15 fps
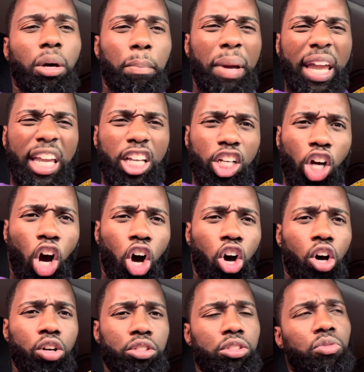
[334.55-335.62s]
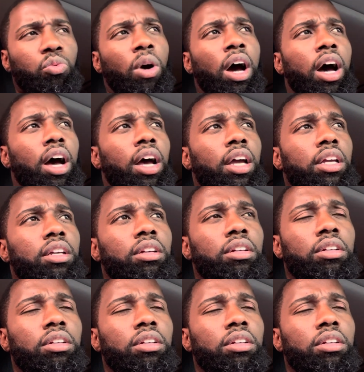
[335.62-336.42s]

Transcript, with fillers: main cause of why